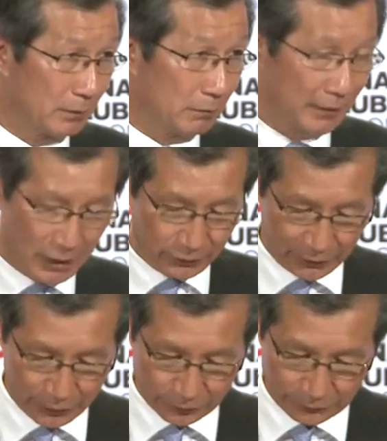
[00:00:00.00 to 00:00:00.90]
with other
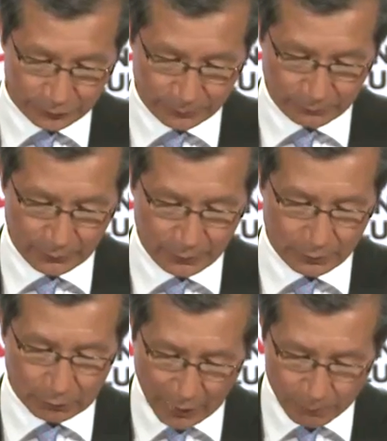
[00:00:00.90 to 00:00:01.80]
nations,
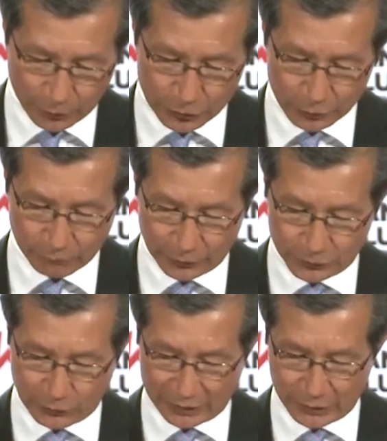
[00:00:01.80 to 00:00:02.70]
collaboration with
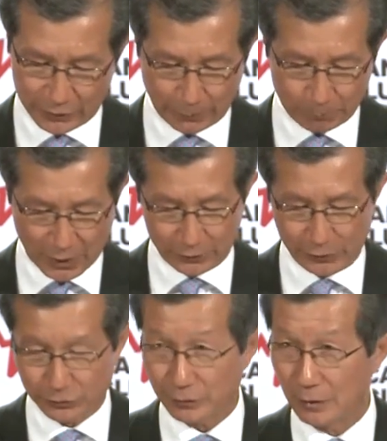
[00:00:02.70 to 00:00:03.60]
strategic
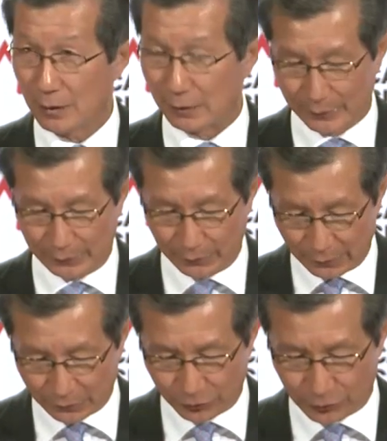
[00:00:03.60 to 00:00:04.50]
partners like
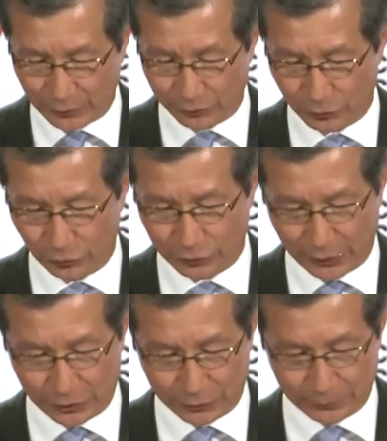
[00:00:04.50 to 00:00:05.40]
industry
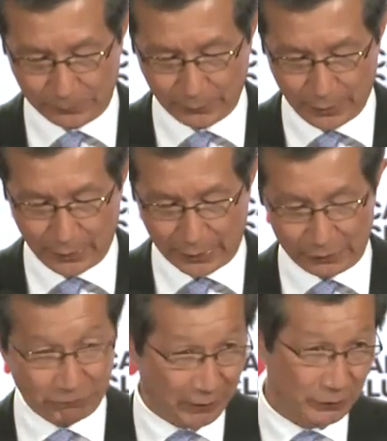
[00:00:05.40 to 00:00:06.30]
association and
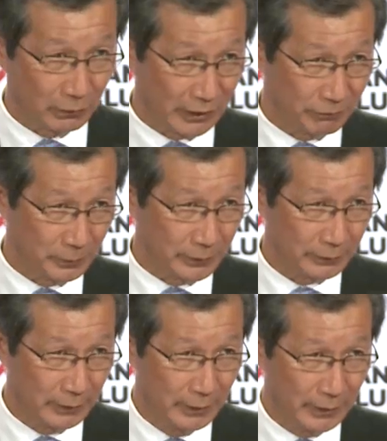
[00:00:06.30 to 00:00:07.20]
the federal
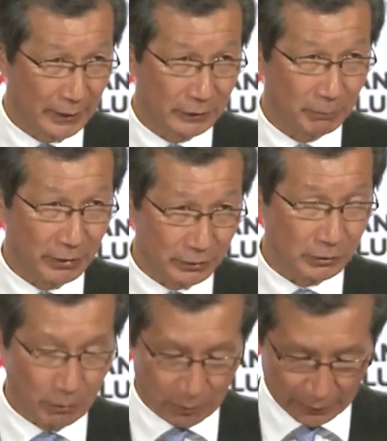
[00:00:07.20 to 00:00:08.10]
government and the
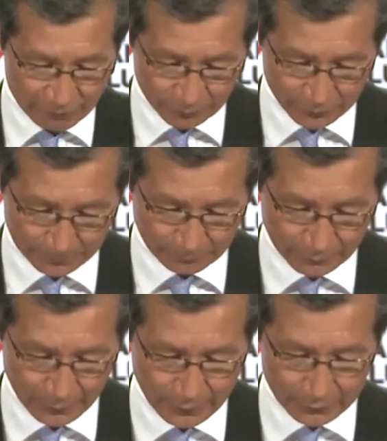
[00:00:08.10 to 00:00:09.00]
municipal government,
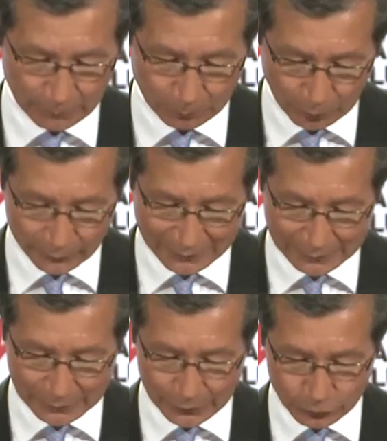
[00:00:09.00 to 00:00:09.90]
deploying
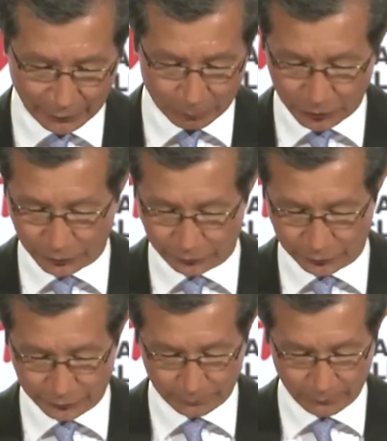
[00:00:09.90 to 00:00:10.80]
key trade
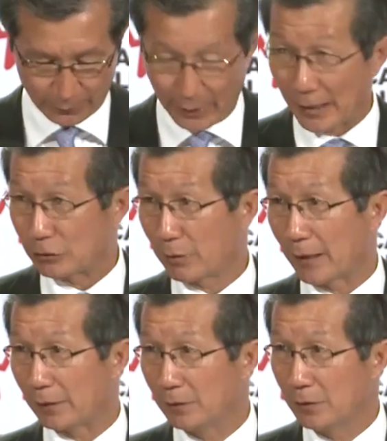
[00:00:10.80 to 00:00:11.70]
missions,
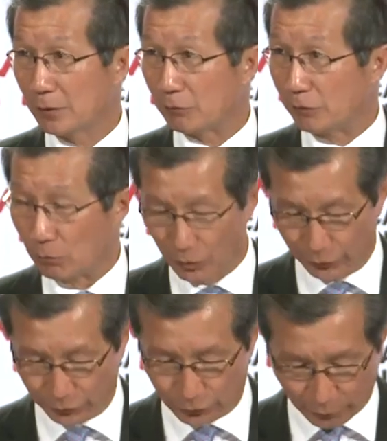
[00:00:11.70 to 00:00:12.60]
attract
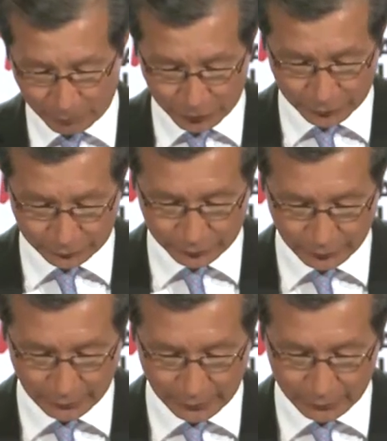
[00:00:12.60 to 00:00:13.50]
reverse trade missions,
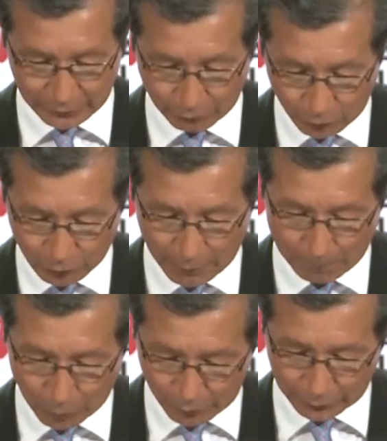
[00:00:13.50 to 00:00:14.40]
develop a
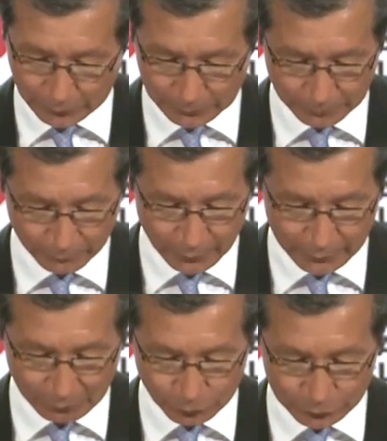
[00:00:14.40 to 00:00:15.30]
portal
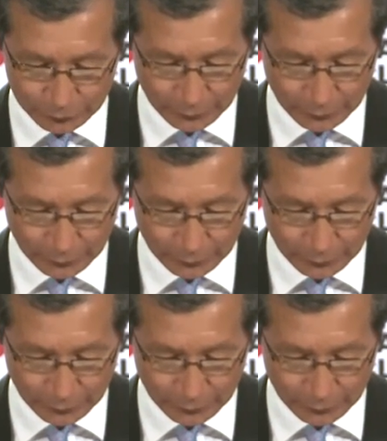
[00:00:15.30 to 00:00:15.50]
that would